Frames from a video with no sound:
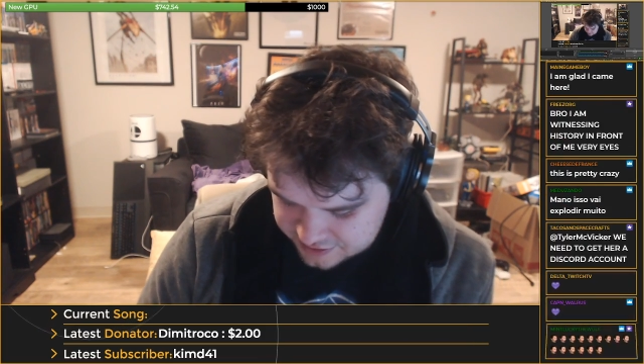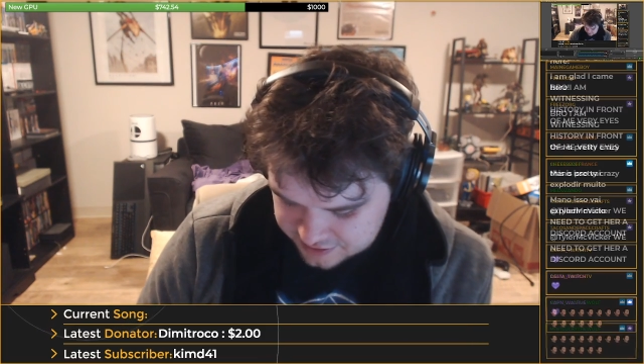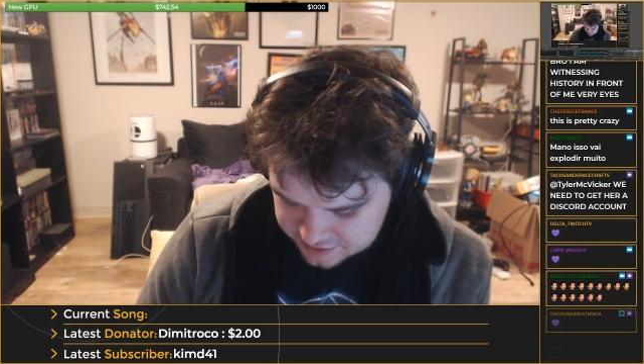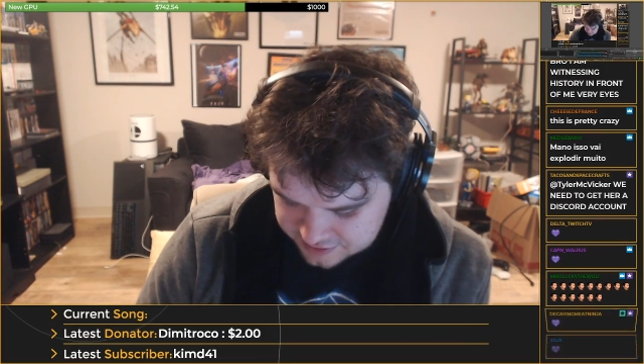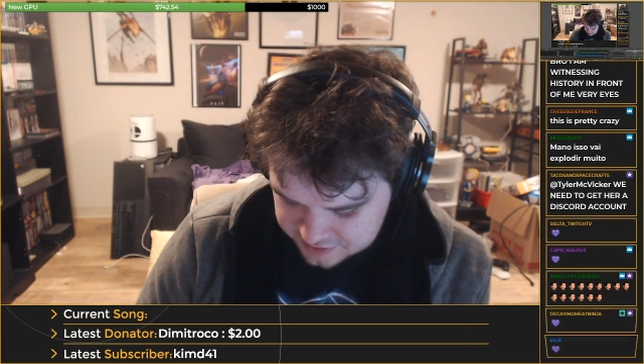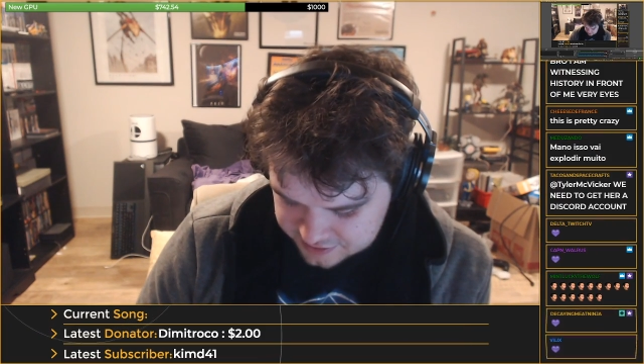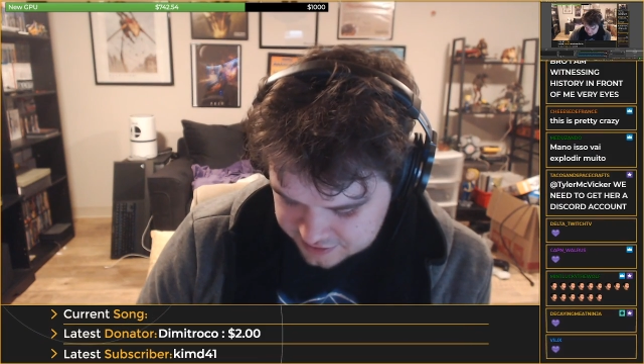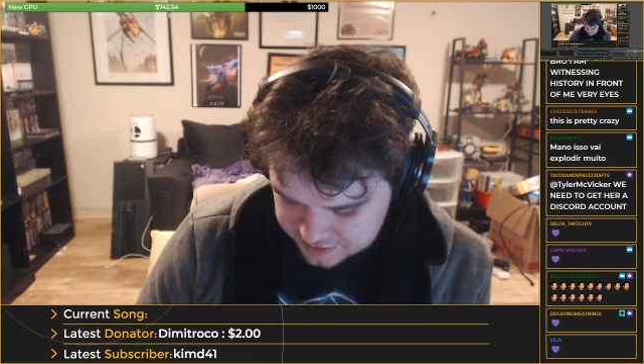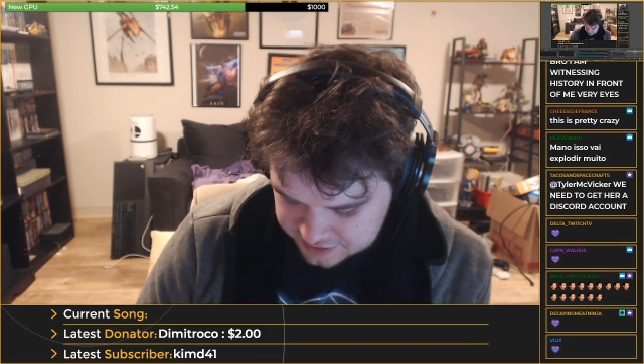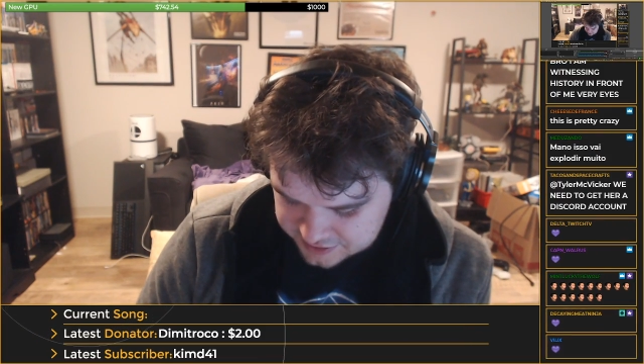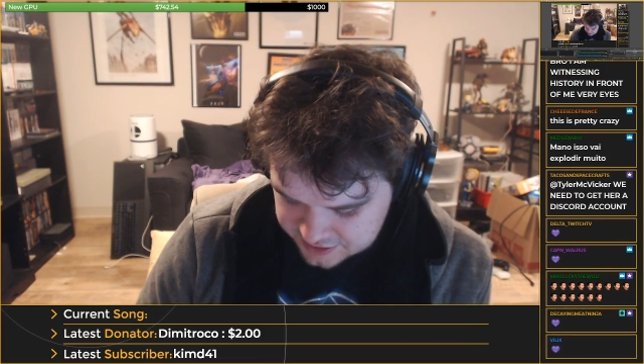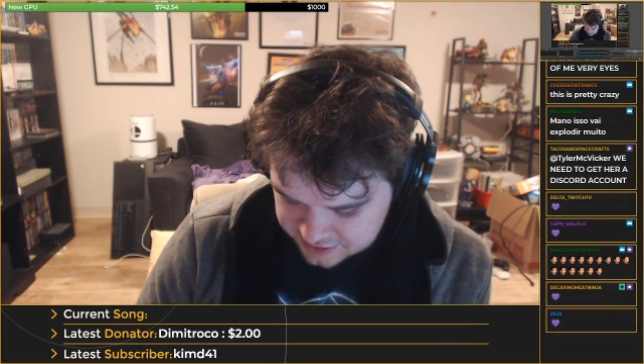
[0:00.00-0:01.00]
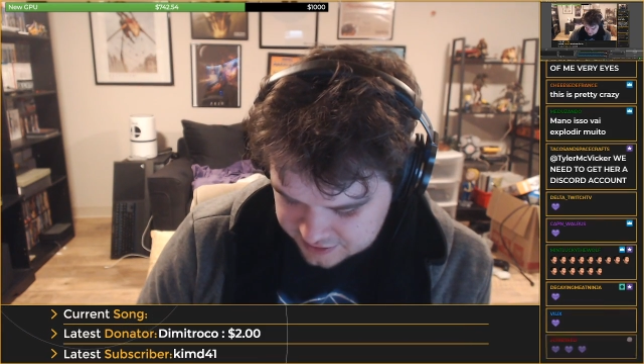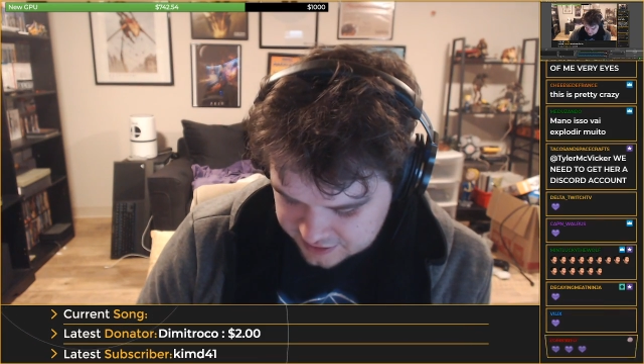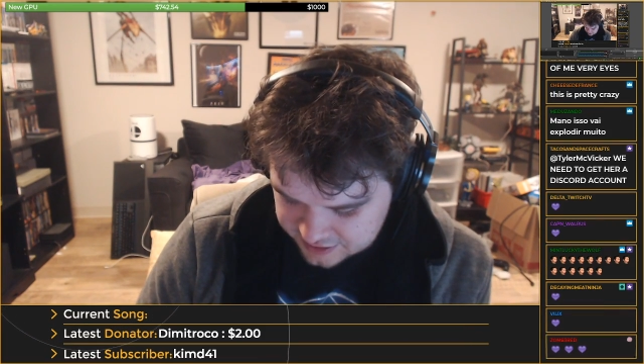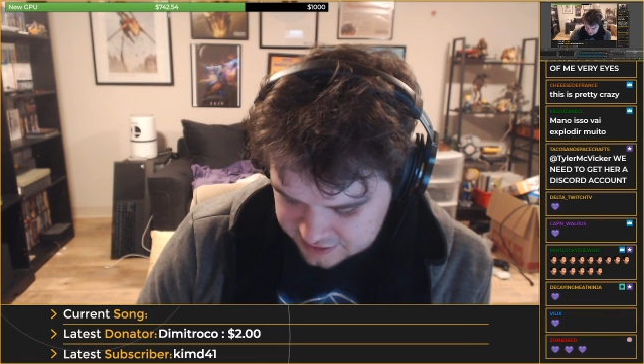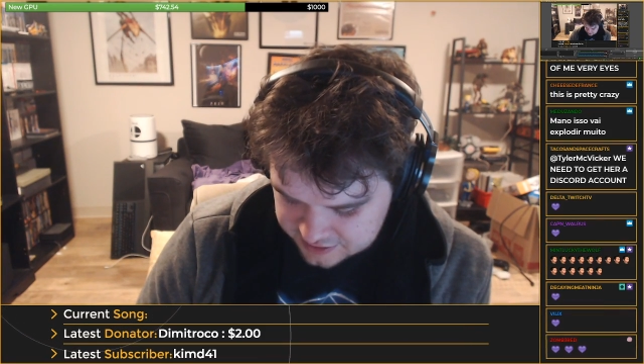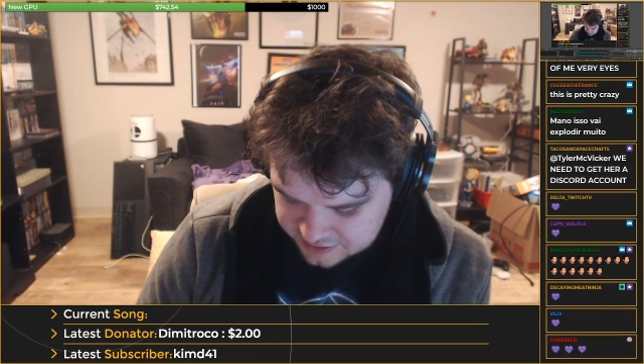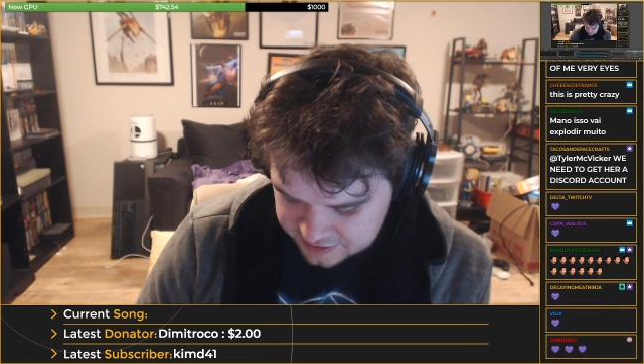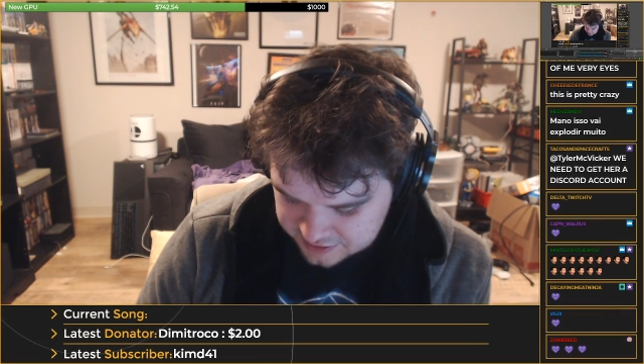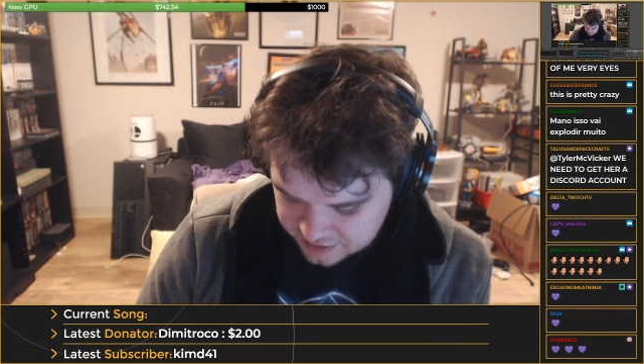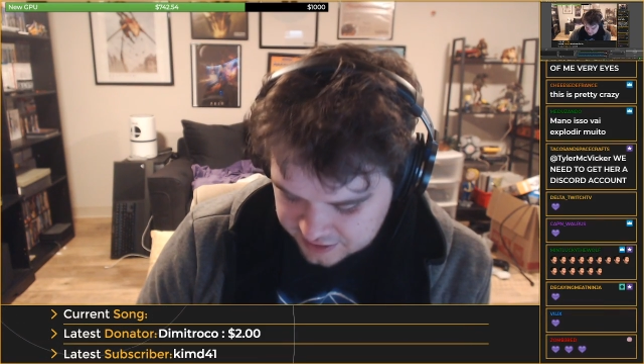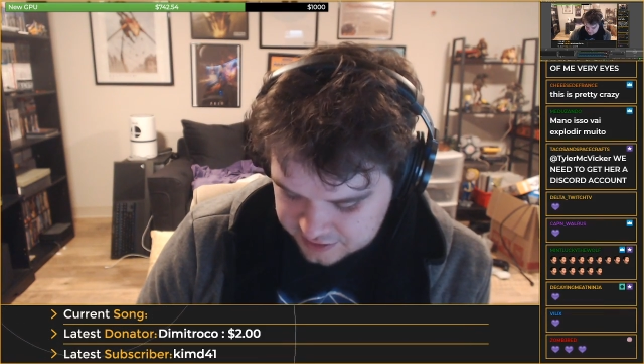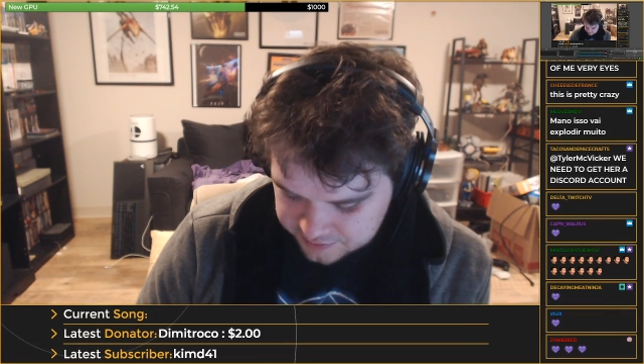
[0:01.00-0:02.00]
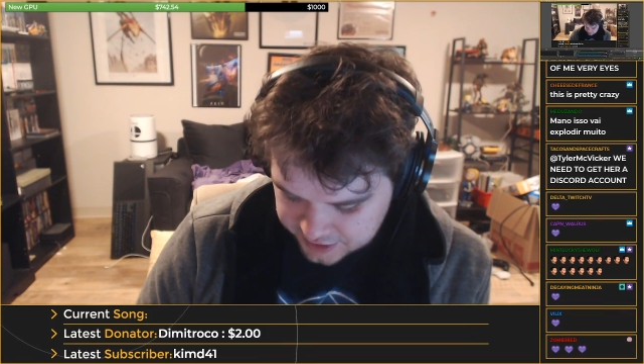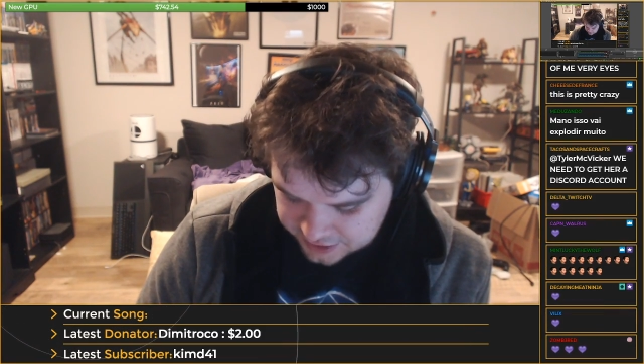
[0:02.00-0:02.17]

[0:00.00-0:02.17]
to the extent that I did, and it led to